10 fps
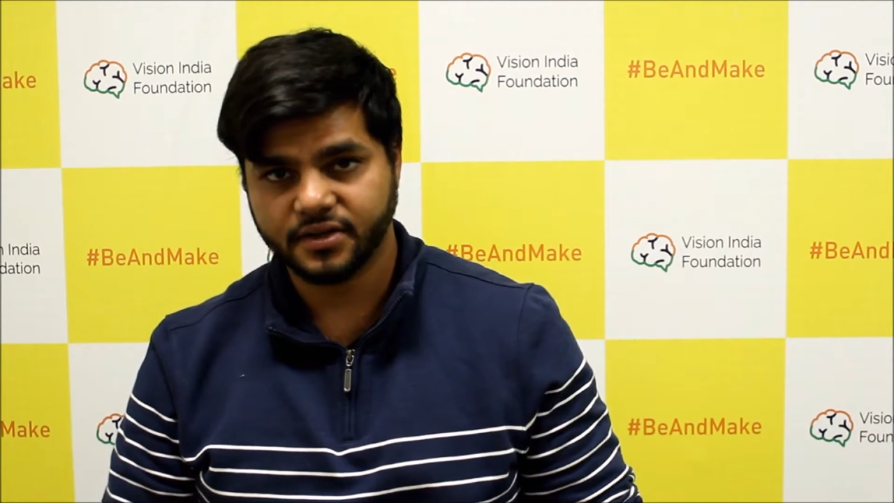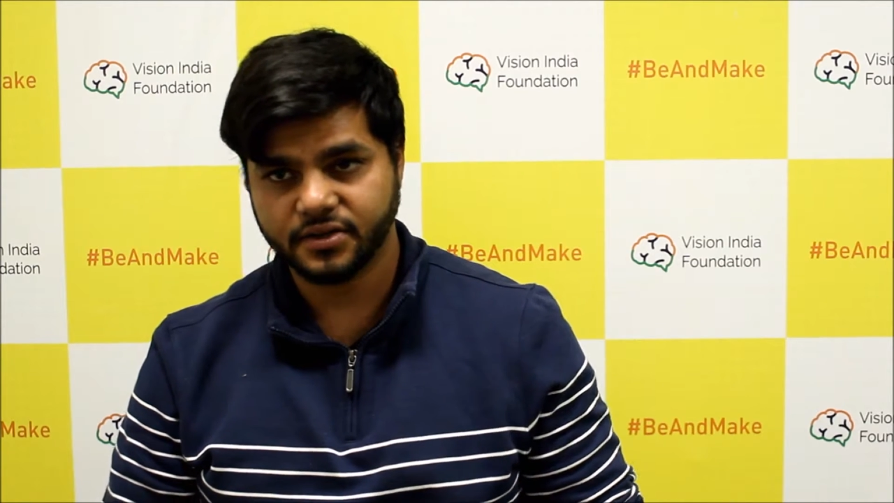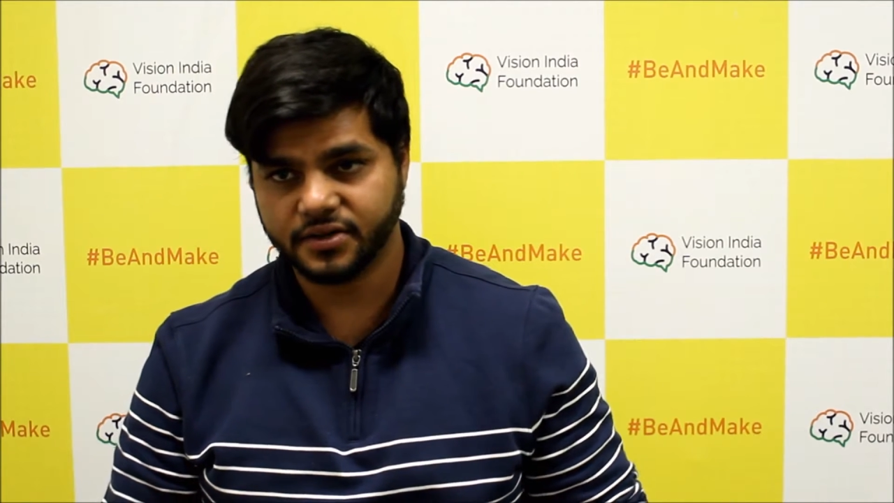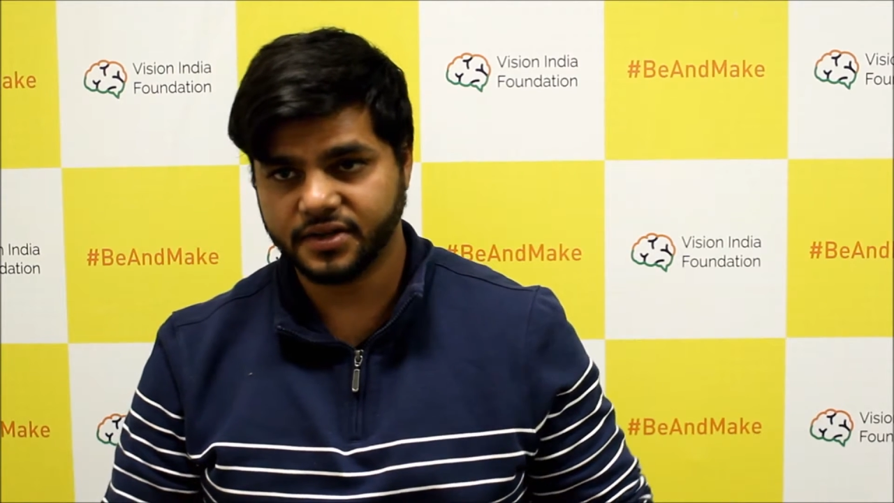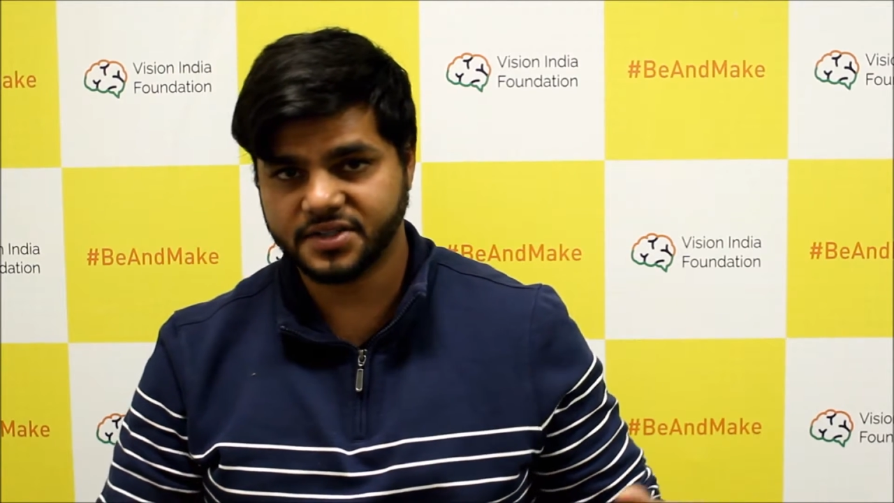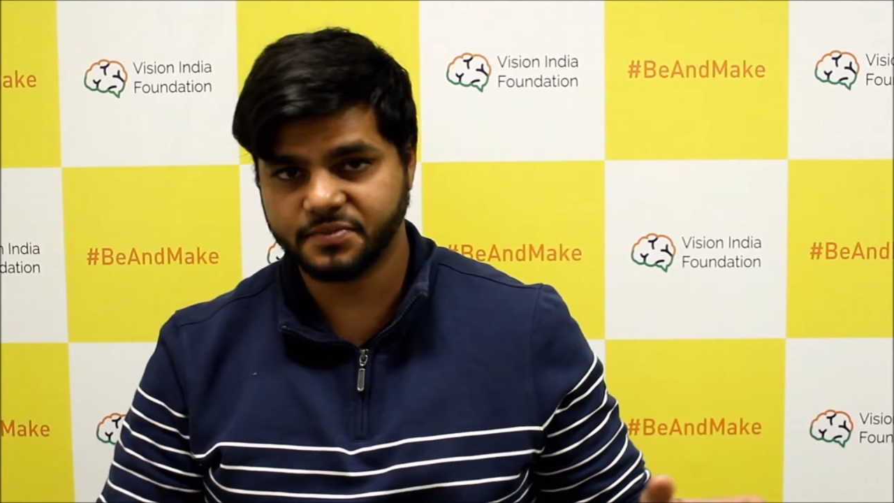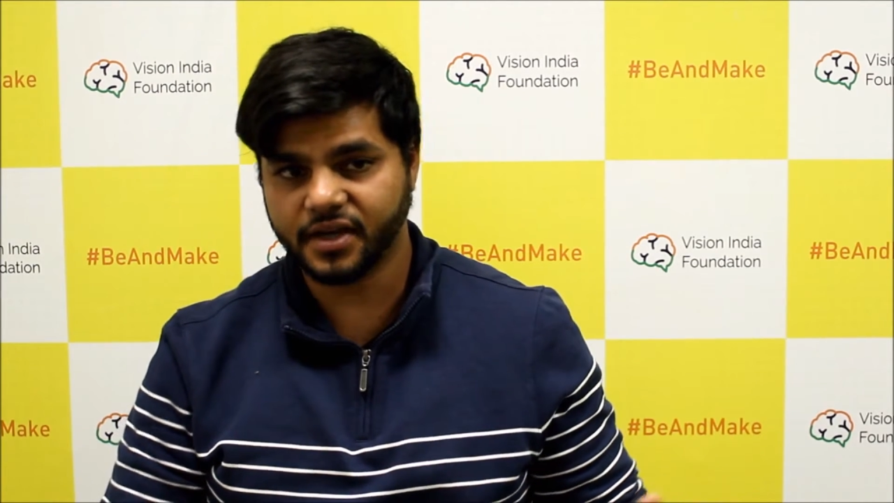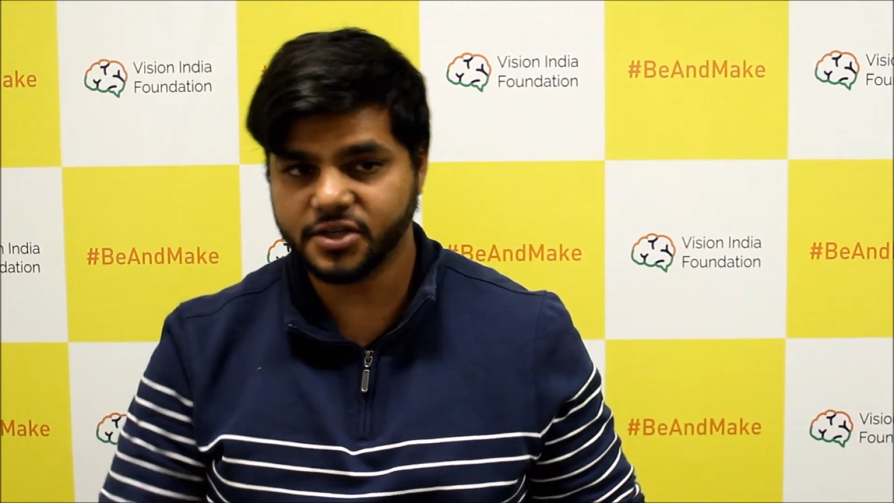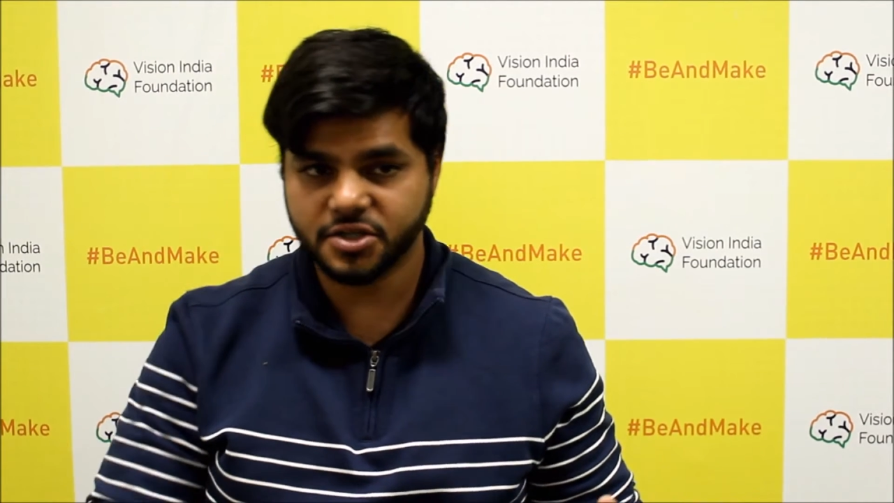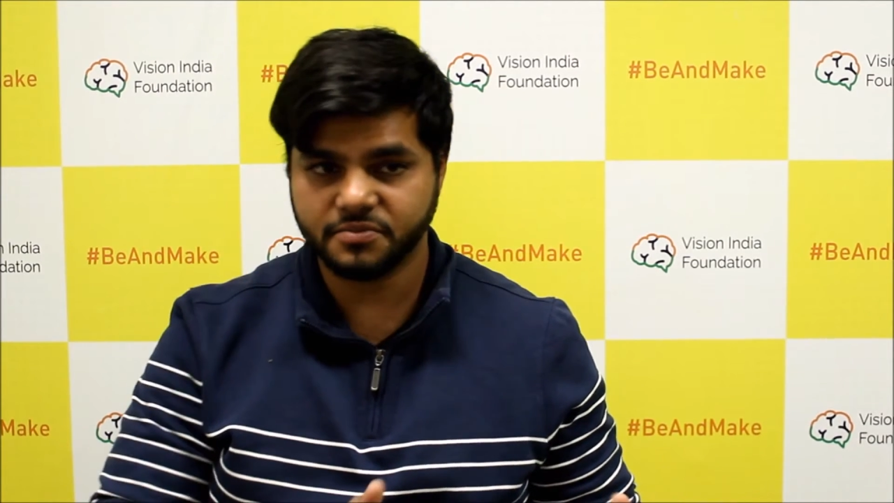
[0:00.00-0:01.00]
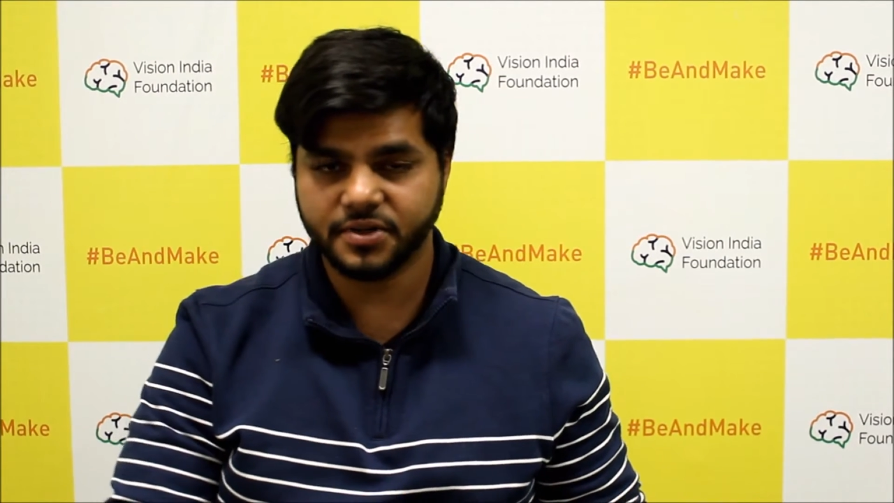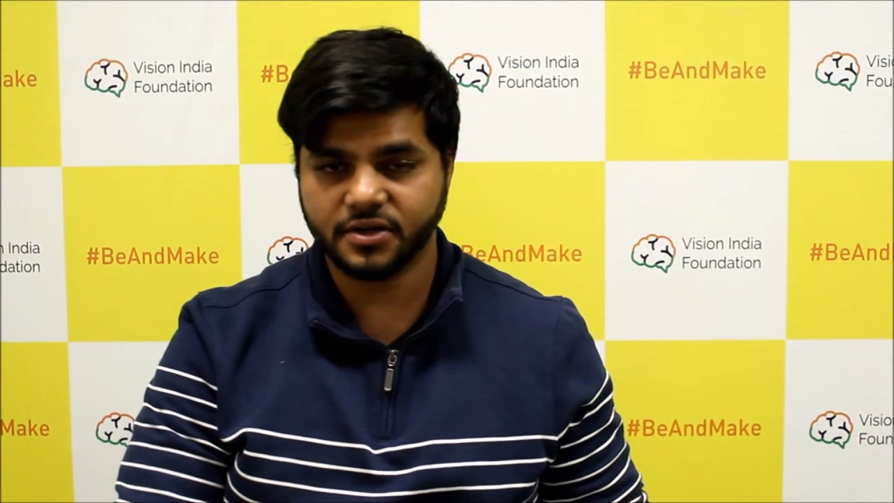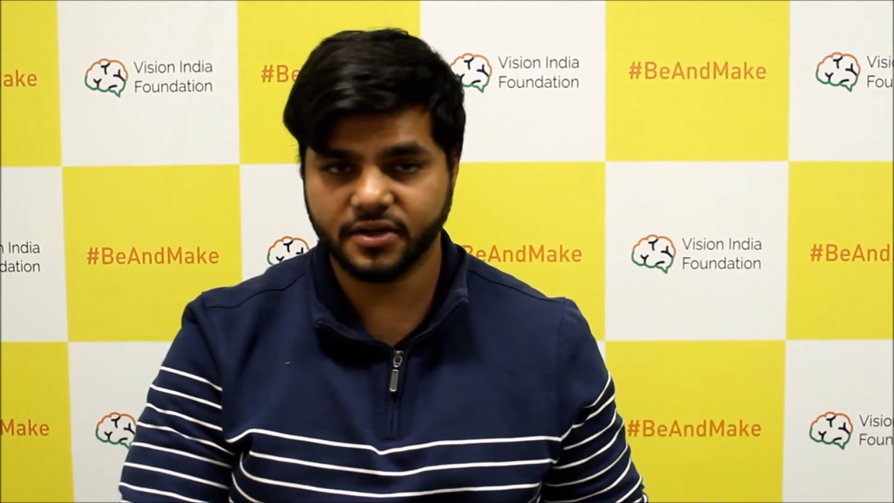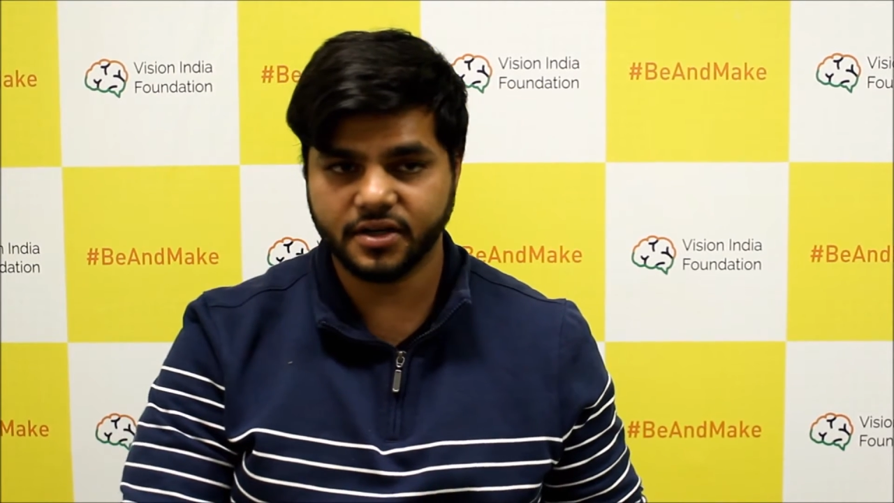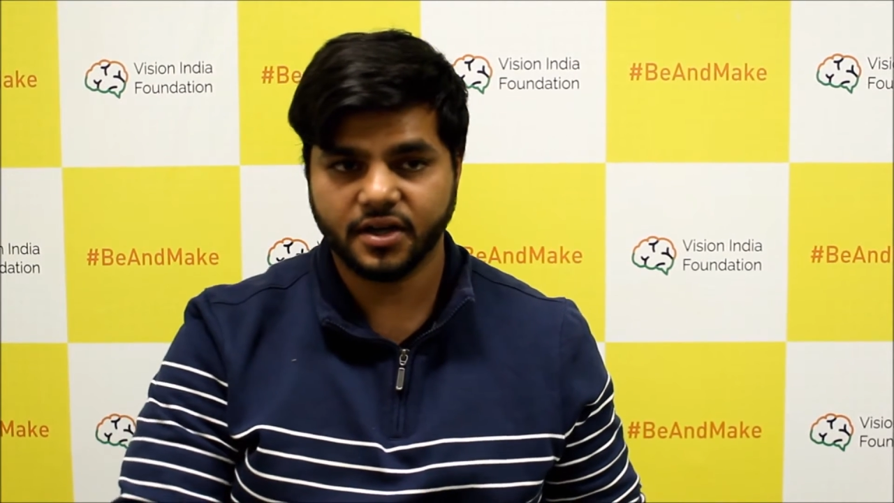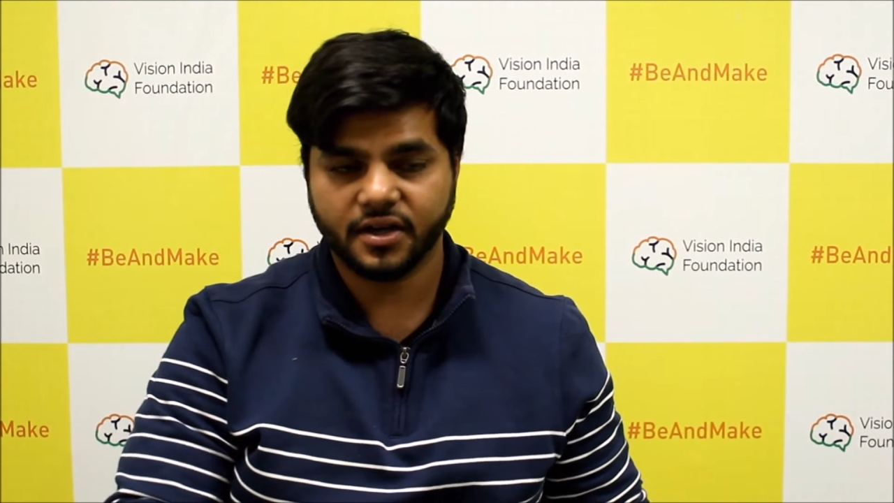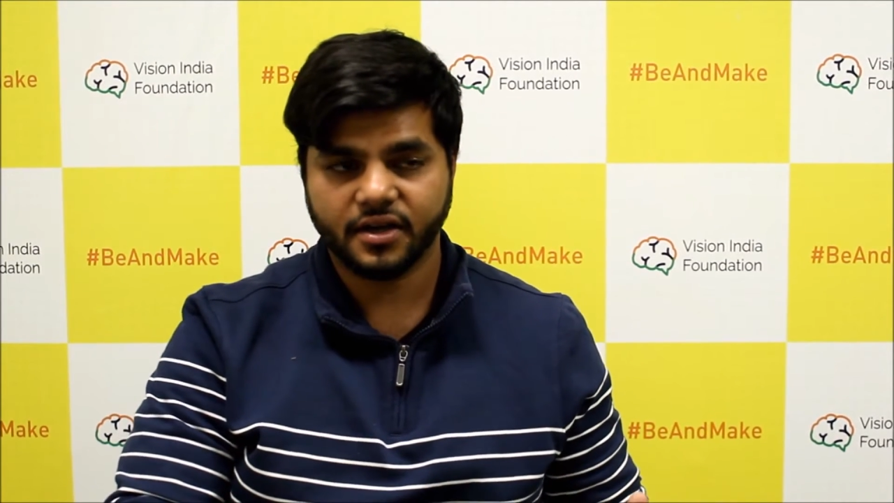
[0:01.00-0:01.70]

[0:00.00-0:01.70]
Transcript: during the expansion period,